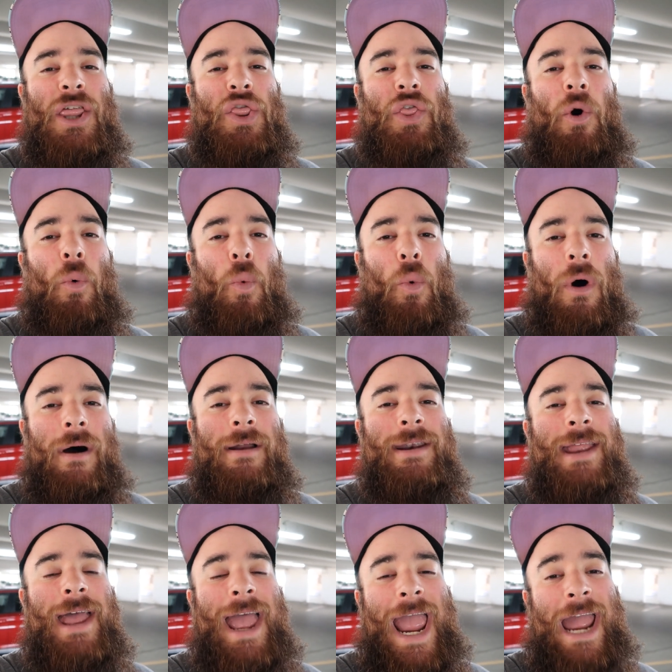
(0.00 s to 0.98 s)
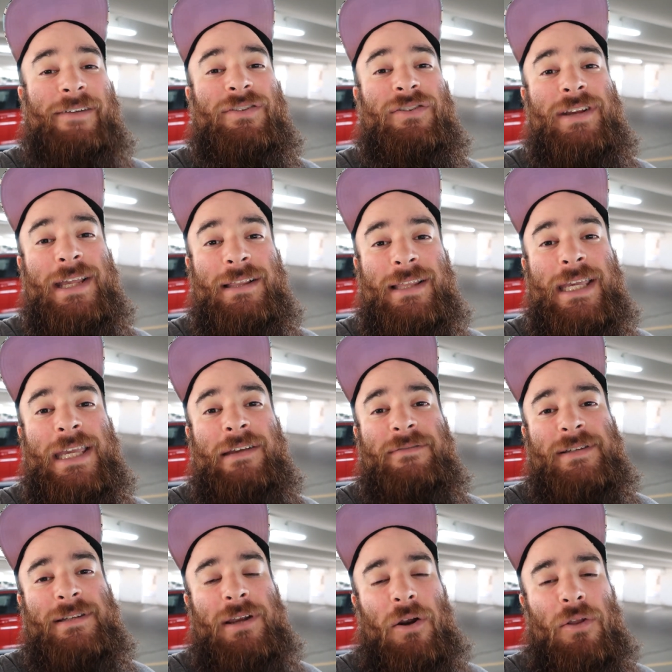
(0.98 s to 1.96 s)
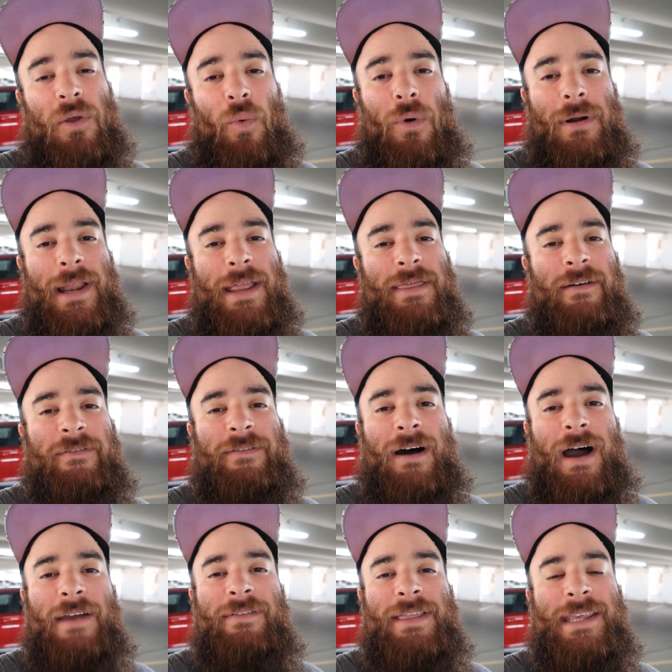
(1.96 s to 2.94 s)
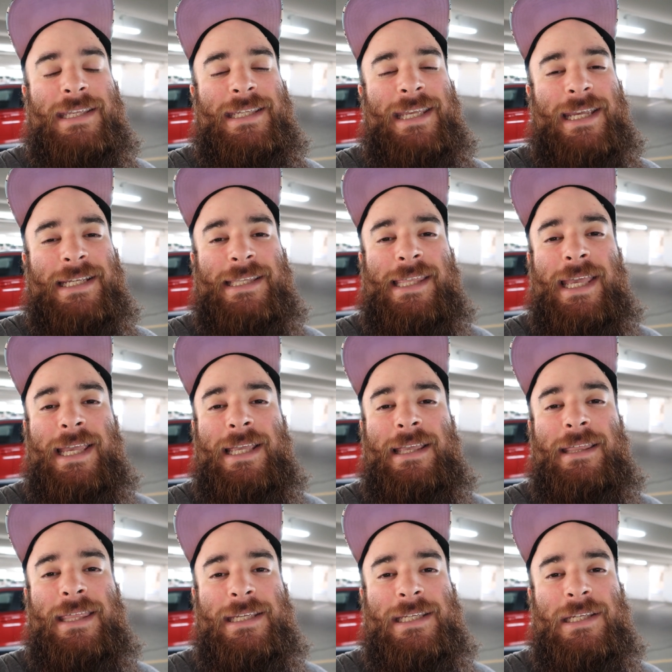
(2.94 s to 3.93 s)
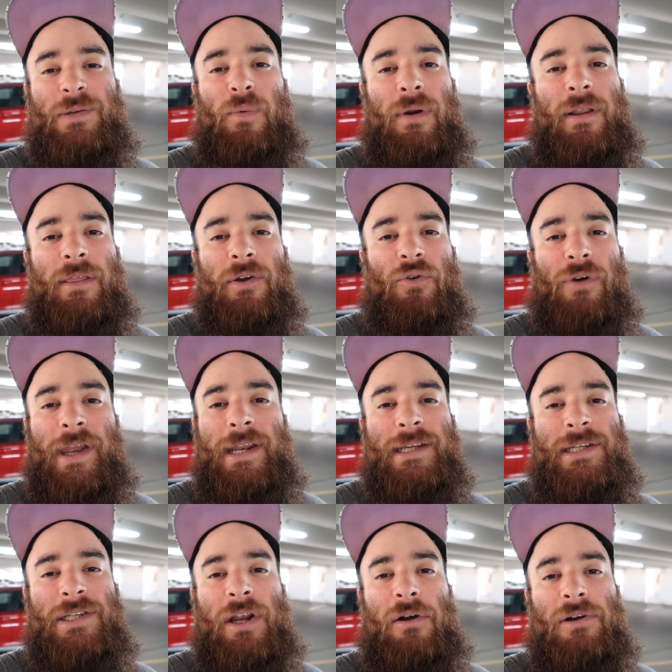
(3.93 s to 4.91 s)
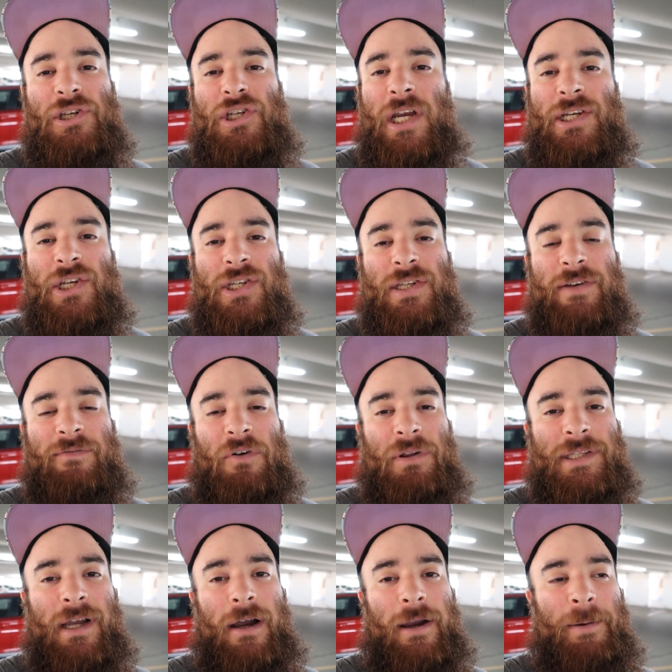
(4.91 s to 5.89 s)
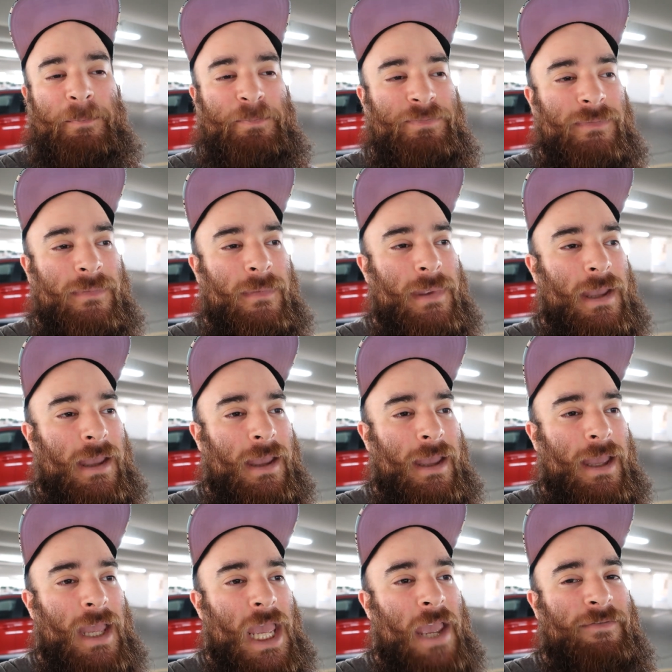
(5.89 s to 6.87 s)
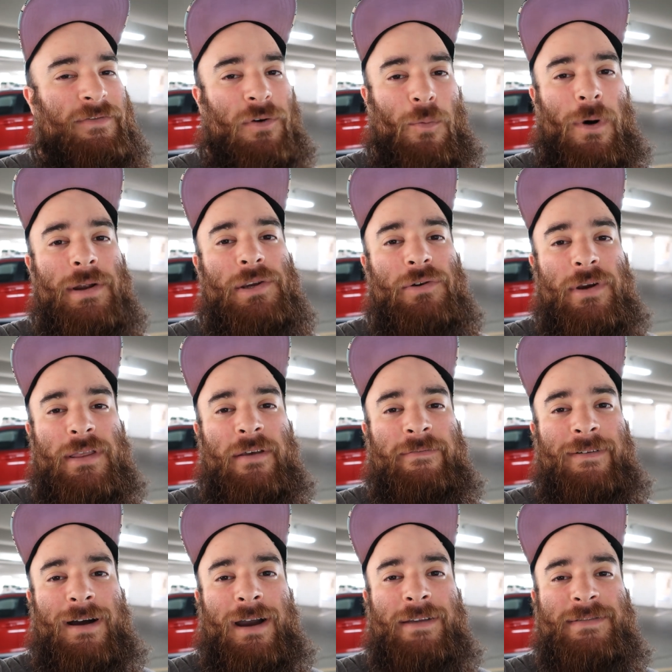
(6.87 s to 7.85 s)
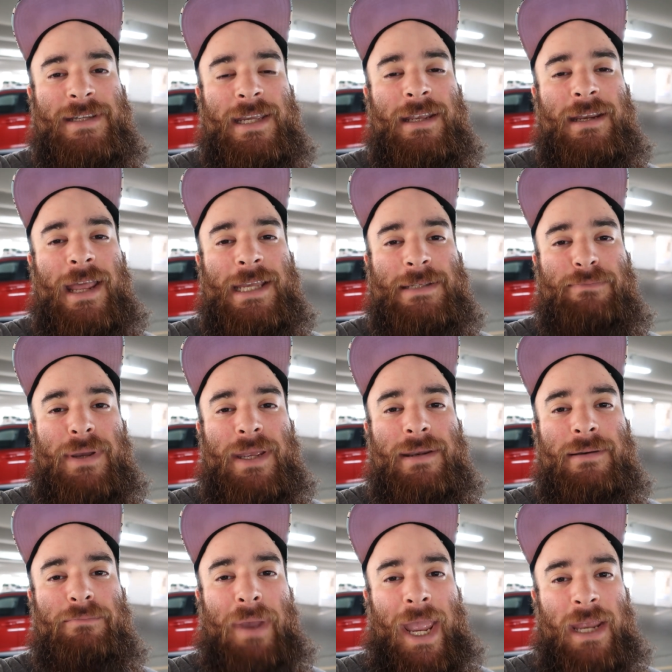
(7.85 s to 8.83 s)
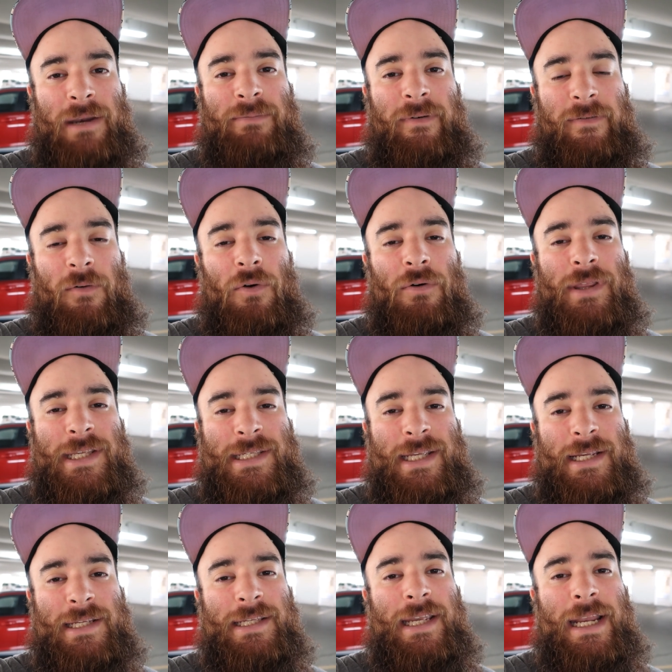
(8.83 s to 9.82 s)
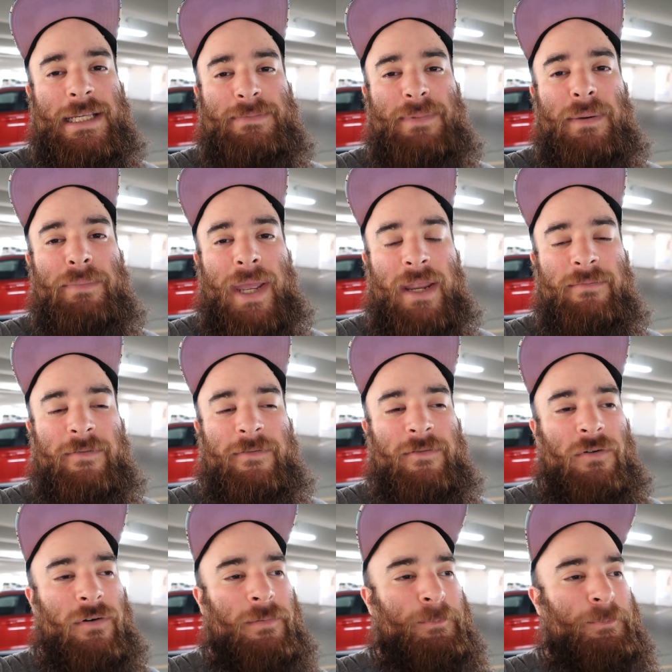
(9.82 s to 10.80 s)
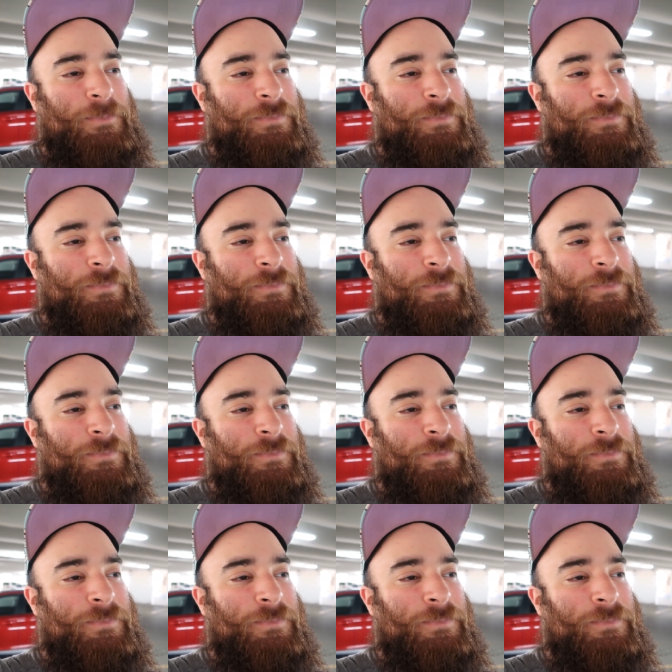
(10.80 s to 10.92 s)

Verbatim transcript: The one, after he leaves, you know, the one and the five and the six think this is one of the greatest, you know, ejections of all time. If you're wondering, the five seat has been banned before, the six seat has been banned before.